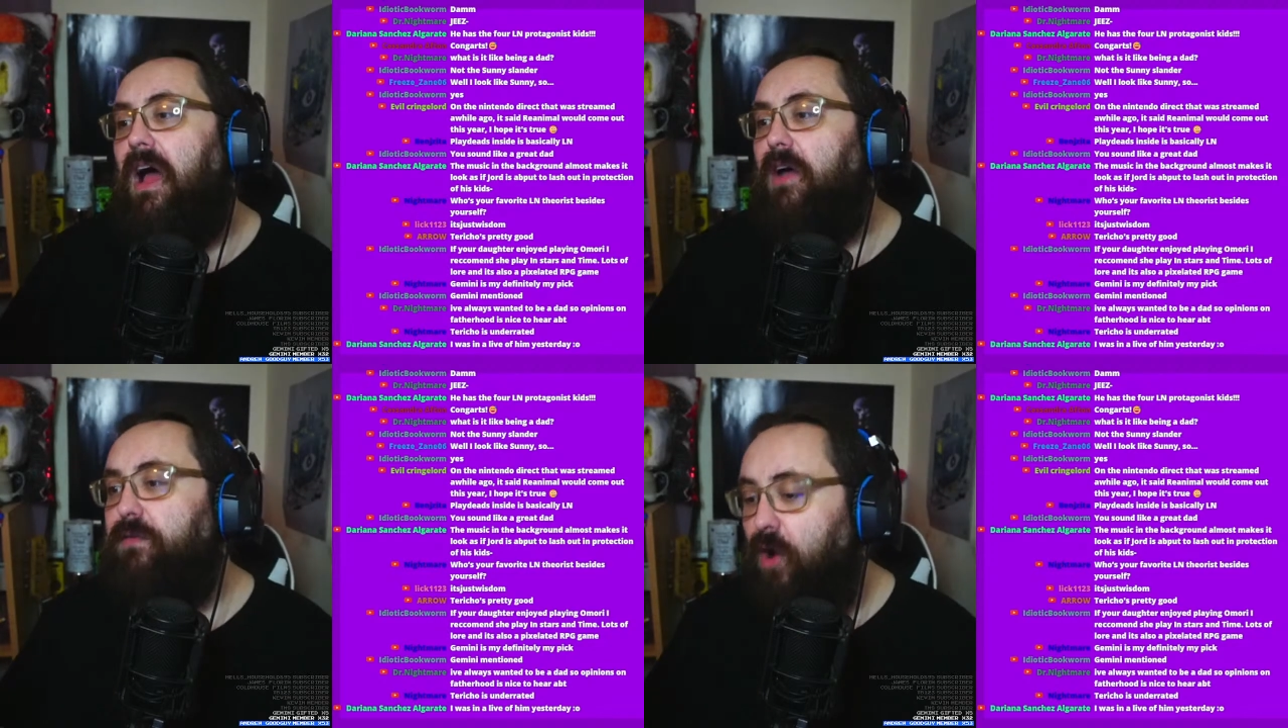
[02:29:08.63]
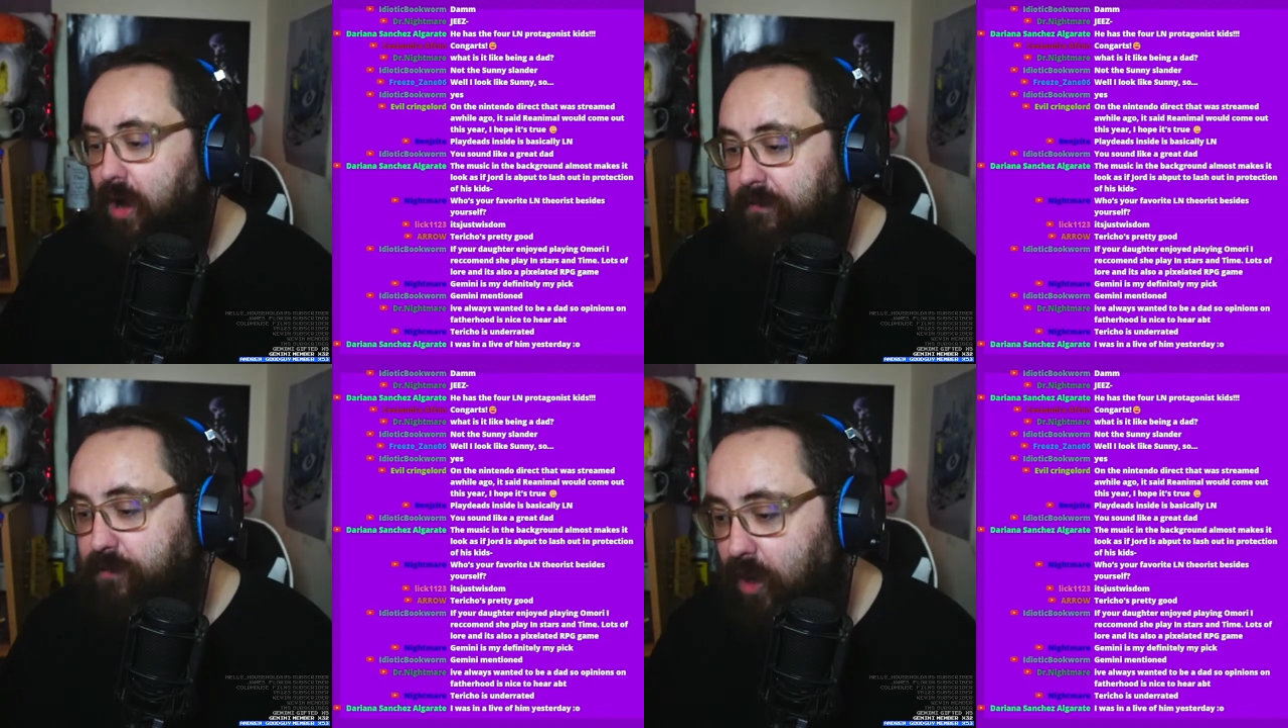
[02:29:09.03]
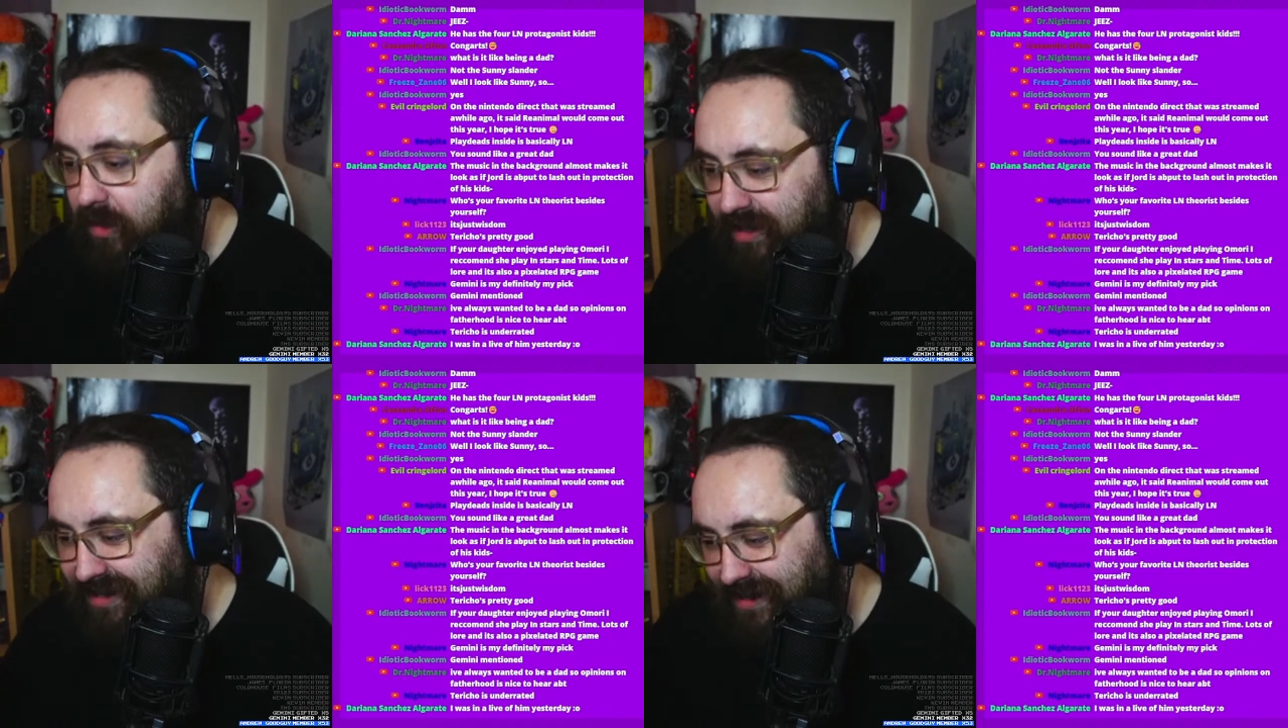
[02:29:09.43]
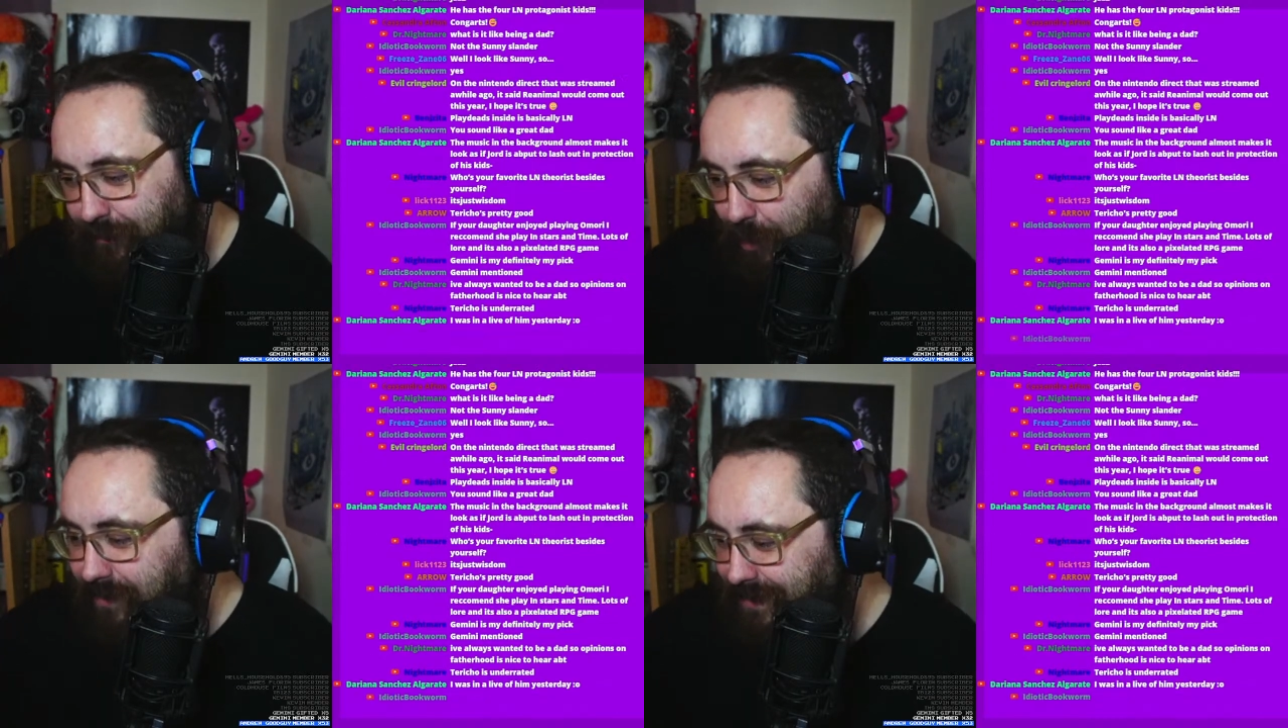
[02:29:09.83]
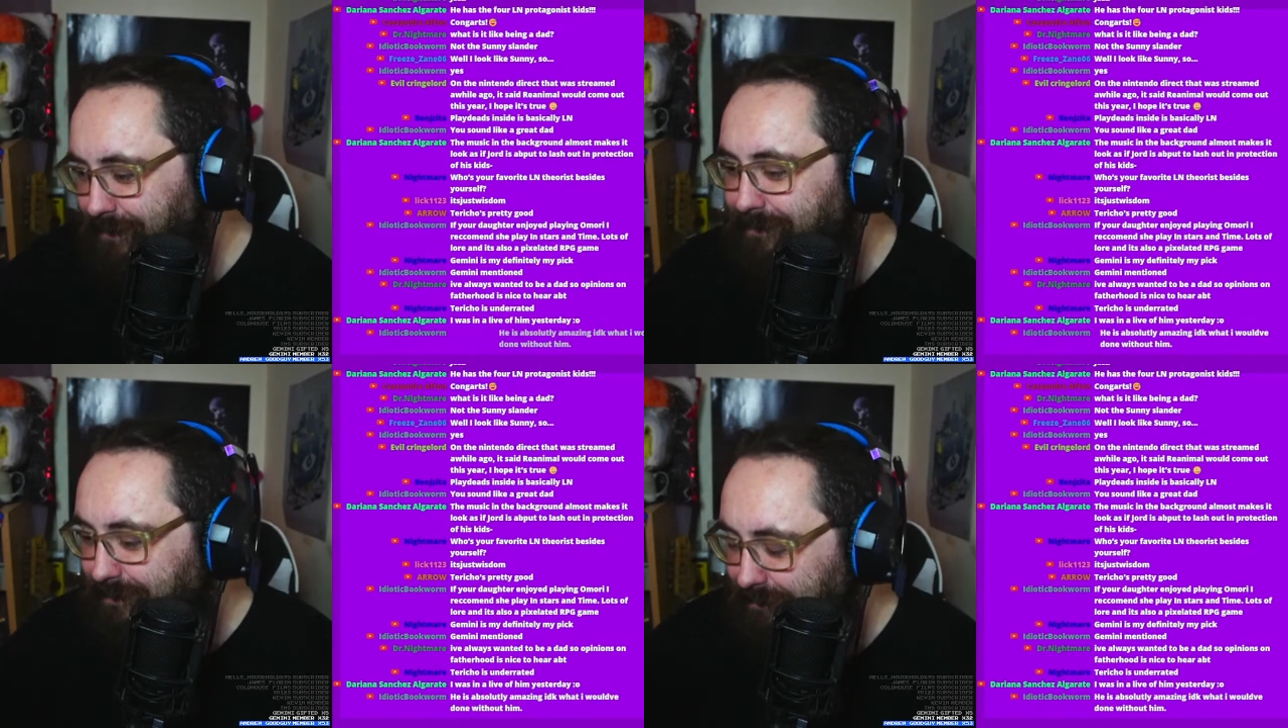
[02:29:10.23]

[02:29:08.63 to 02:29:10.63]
I've got some